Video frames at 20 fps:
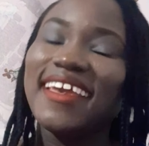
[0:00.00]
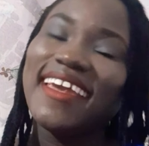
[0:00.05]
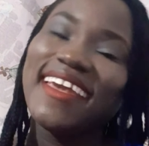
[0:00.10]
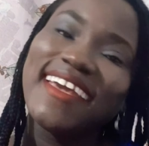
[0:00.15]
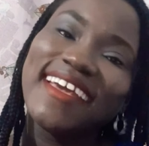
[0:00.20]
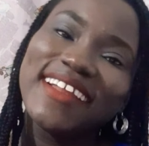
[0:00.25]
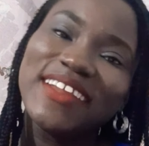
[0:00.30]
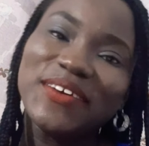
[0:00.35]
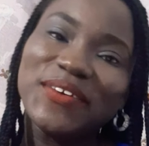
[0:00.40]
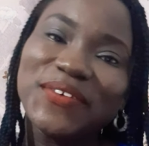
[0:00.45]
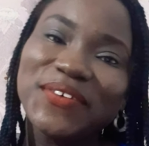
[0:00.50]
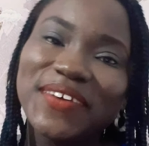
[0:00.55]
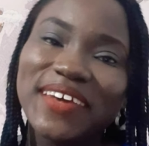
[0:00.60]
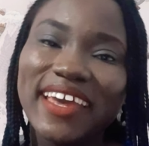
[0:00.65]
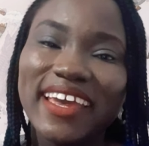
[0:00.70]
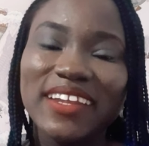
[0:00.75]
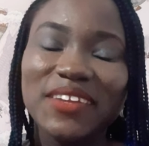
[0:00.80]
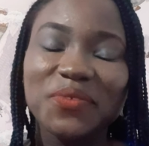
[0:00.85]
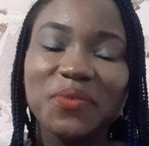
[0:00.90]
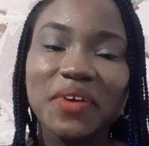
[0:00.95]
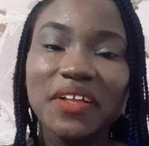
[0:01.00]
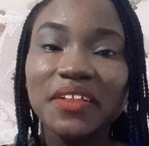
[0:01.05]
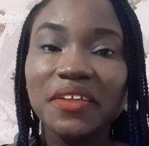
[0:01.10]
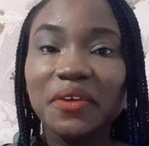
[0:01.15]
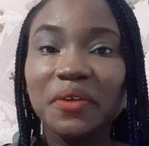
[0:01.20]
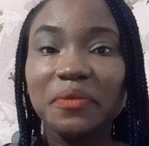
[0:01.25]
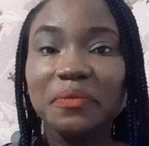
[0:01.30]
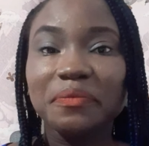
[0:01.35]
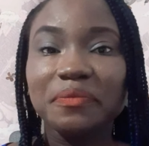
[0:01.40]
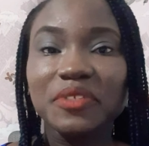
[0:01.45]
Hello, and
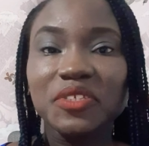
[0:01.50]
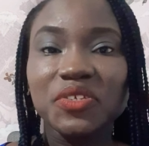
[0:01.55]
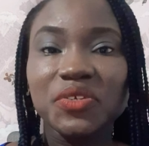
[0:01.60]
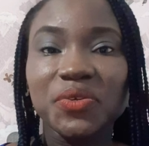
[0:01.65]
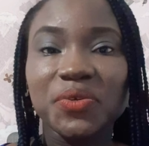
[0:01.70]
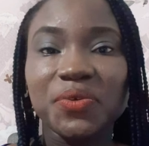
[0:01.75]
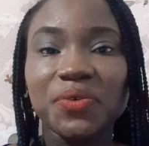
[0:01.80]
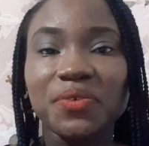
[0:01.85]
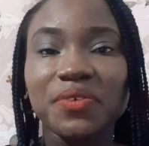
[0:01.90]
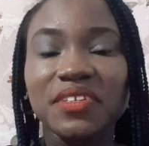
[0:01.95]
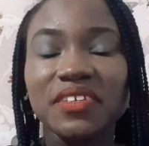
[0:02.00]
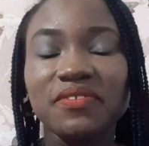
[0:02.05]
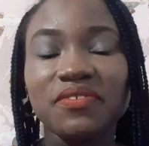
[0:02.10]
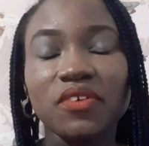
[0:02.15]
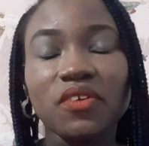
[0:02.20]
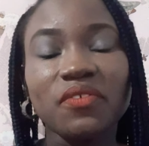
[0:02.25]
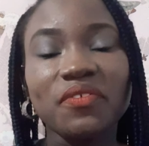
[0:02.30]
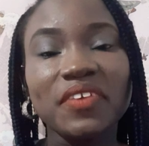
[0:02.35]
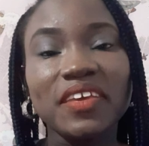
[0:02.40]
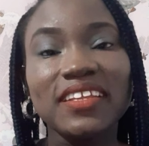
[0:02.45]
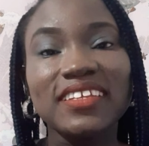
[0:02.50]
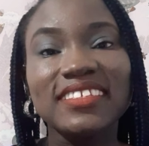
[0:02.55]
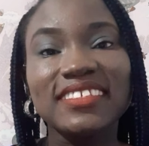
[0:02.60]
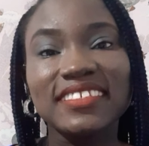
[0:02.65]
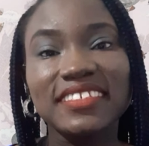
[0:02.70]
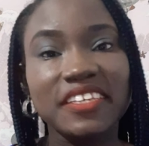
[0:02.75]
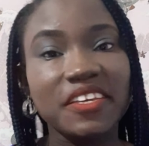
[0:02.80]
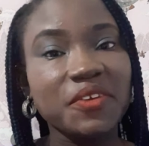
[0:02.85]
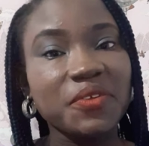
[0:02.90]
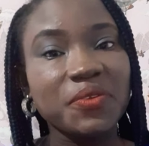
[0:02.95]
welcome to the Fulfilling
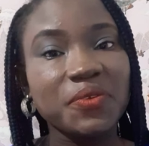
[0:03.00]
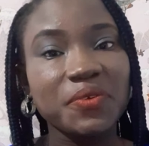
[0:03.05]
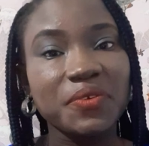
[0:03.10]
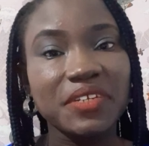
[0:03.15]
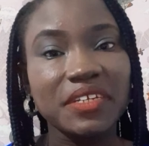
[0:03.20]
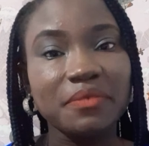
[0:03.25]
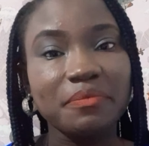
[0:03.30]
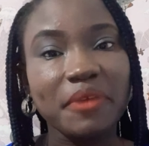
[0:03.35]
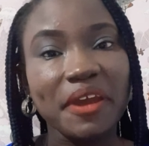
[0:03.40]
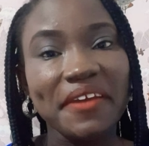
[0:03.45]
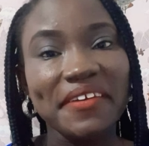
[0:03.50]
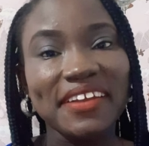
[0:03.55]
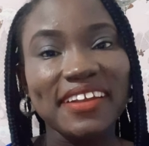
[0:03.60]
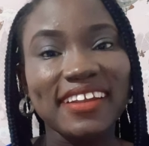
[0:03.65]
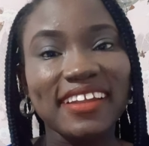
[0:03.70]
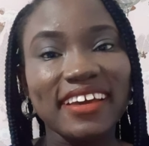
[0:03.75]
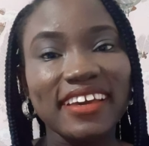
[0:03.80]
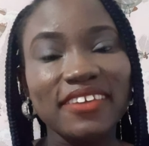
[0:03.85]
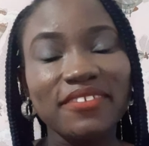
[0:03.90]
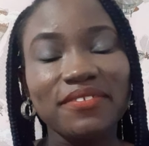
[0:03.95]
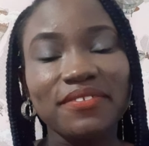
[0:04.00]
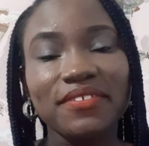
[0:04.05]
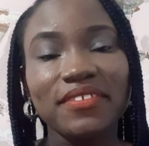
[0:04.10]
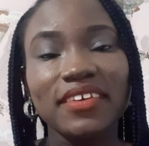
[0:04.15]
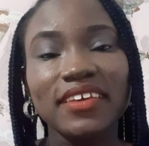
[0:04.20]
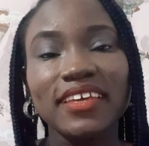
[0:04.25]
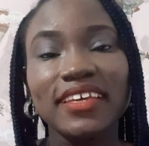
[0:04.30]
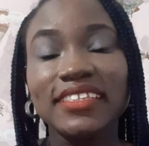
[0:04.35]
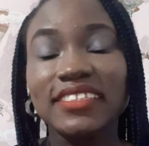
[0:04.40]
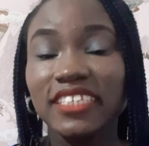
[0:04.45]
Singlehood and Married Life
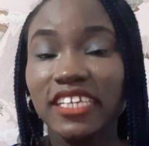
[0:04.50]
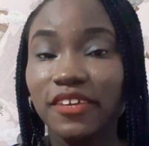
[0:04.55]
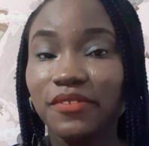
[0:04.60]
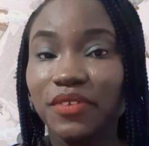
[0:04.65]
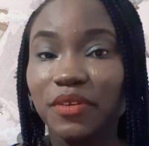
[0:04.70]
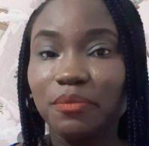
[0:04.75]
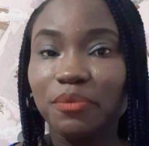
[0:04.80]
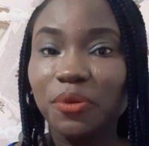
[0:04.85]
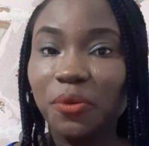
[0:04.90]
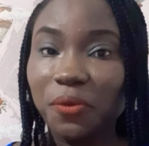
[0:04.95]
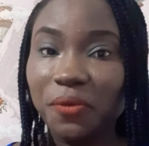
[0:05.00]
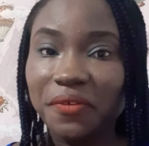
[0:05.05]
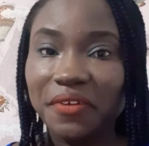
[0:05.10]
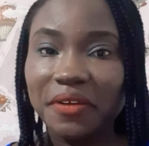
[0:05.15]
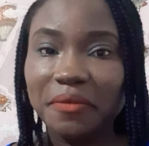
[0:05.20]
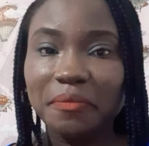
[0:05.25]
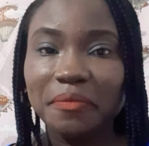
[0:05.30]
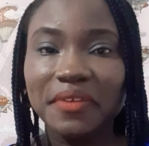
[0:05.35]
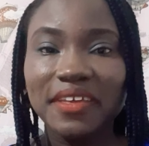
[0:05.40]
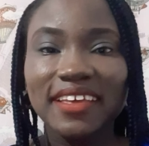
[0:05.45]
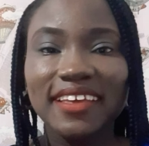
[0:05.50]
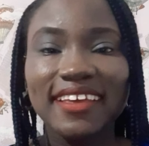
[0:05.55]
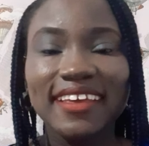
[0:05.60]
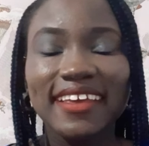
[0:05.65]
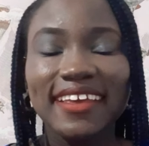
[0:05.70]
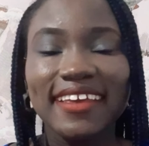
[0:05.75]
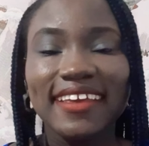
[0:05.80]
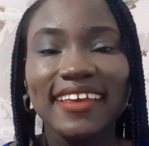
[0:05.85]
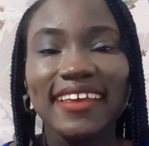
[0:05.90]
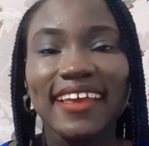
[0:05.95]
TV program.
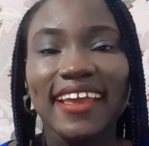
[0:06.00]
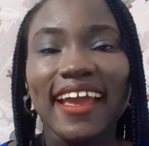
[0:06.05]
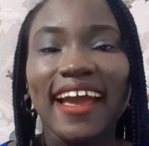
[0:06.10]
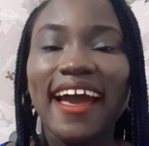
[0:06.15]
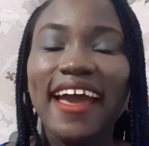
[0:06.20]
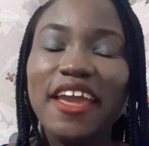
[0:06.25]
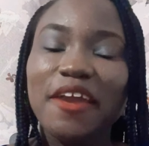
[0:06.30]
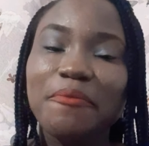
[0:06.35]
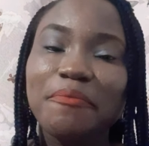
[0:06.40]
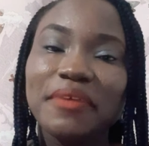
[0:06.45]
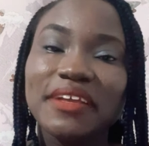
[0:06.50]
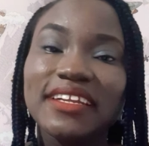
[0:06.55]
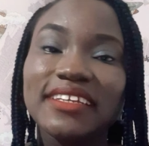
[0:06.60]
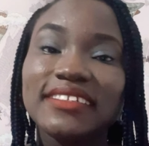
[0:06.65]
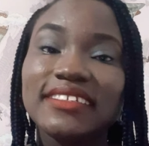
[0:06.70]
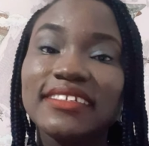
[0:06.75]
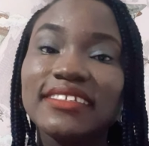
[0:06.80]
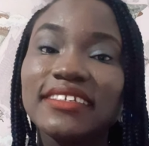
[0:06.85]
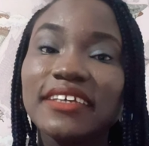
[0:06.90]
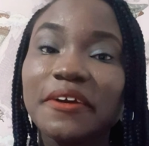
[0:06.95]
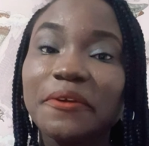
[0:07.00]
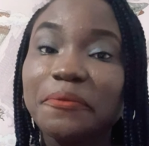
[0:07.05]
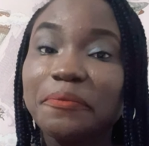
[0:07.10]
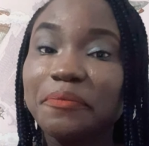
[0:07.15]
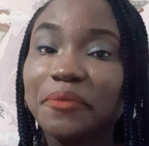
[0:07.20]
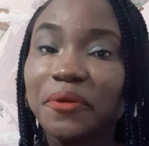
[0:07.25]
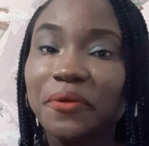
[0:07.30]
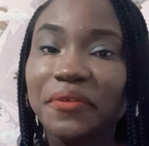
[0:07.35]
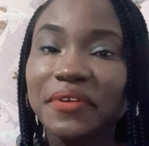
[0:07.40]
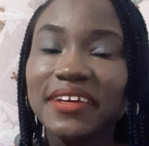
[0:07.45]
I am Benedicta
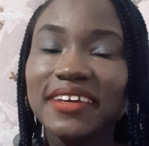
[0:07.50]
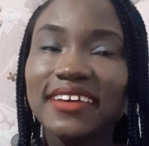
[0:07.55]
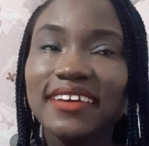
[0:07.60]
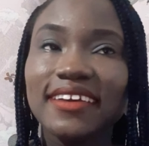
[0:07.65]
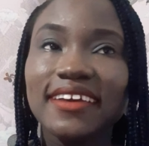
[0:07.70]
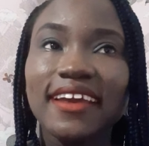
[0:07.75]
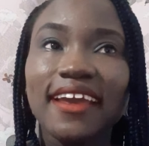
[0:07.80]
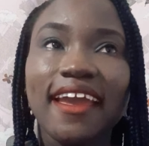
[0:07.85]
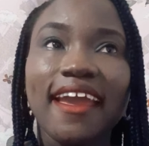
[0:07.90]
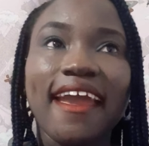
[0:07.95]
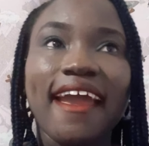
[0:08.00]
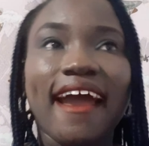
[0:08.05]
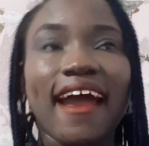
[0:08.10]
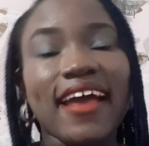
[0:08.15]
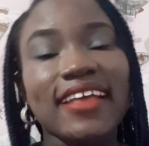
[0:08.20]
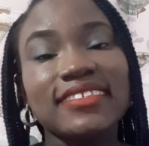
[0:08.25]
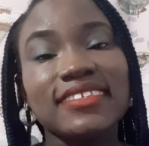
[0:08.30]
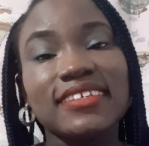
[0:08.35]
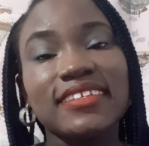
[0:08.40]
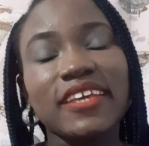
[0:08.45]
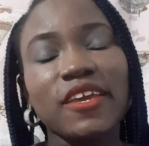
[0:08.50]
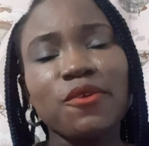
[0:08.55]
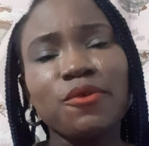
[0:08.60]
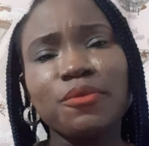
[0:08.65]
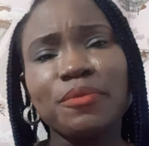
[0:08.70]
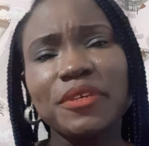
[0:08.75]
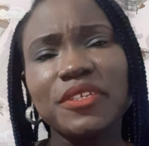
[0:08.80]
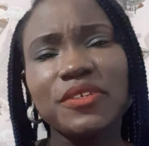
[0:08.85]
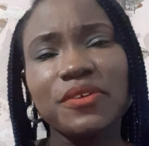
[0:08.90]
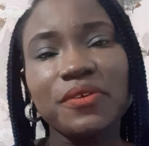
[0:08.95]
Umbong, and today we'll
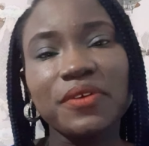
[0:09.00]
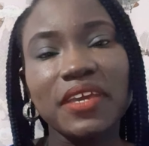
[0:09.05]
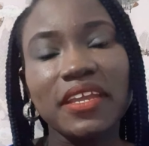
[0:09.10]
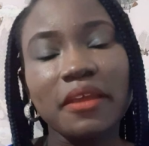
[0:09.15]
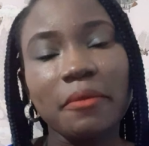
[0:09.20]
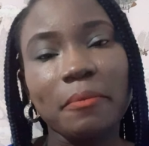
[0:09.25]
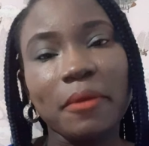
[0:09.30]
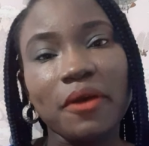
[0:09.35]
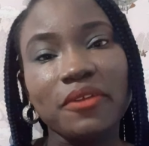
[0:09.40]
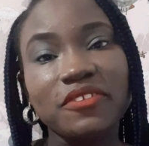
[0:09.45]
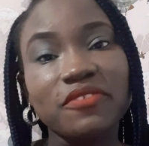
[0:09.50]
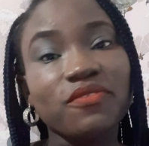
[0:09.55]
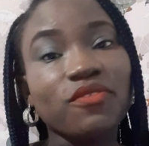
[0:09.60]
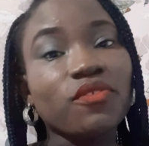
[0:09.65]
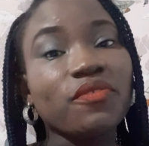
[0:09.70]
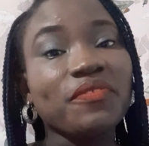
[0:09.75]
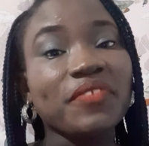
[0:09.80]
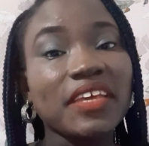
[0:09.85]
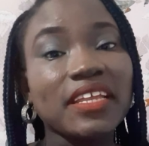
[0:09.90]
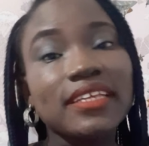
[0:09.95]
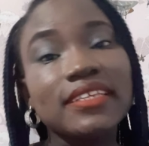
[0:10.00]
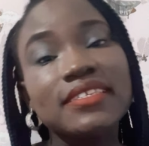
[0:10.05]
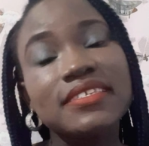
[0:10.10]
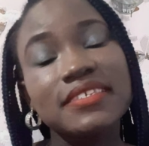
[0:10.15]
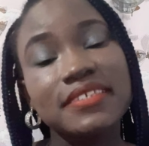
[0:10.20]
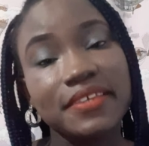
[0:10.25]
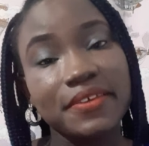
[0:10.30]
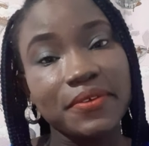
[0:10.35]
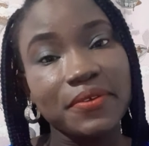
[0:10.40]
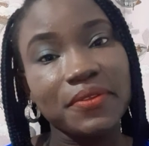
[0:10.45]
be talking about the fulfilling
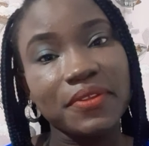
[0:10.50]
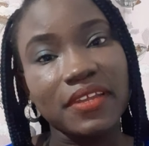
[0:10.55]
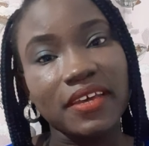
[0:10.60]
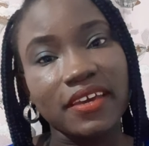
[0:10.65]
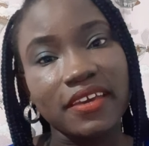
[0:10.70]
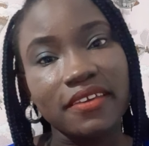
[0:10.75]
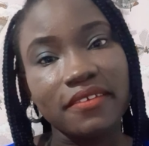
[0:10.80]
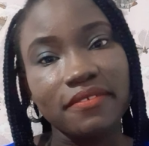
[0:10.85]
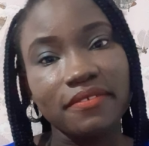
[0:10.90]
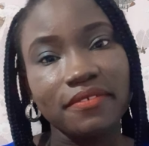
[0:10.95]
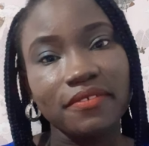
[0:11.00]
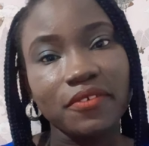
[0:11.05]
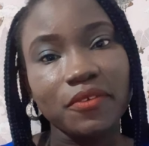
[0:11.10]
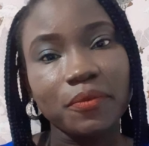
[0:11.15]
single life.